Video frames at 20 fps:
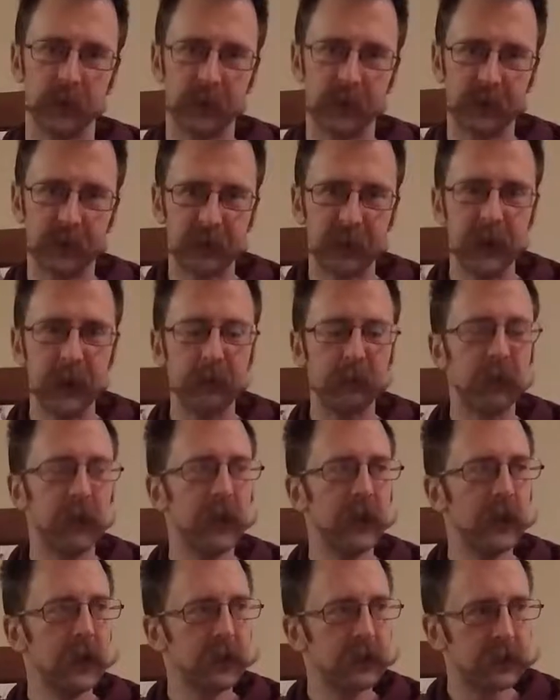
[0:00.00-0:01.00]

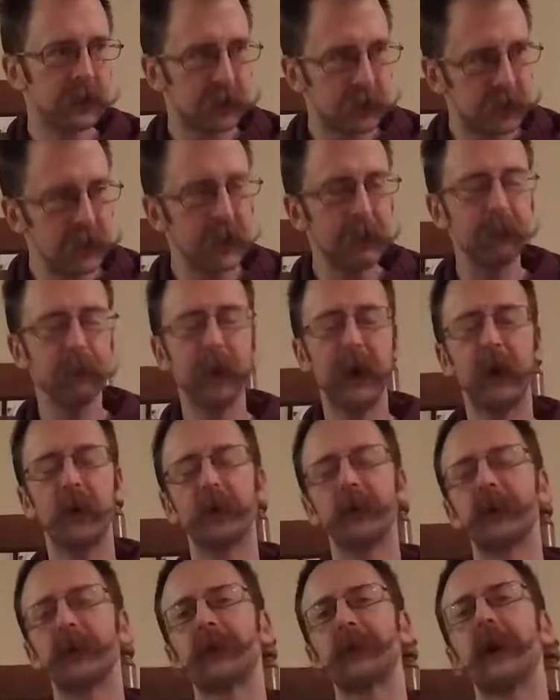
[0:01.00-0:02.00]
steep
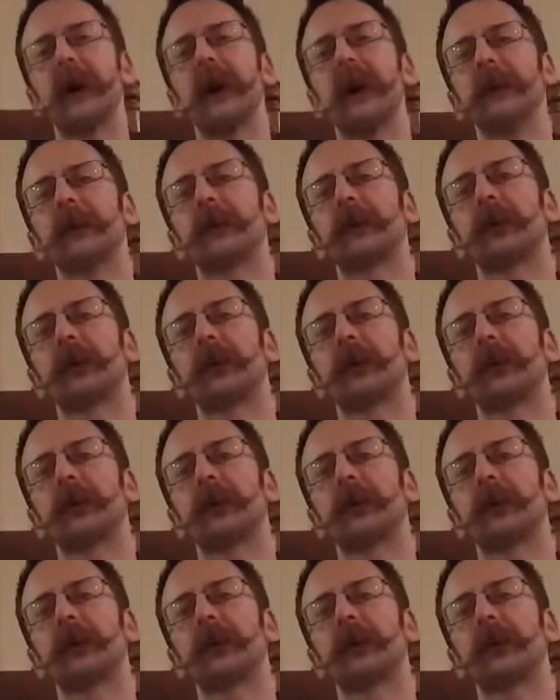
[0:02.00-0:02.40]
mountainsides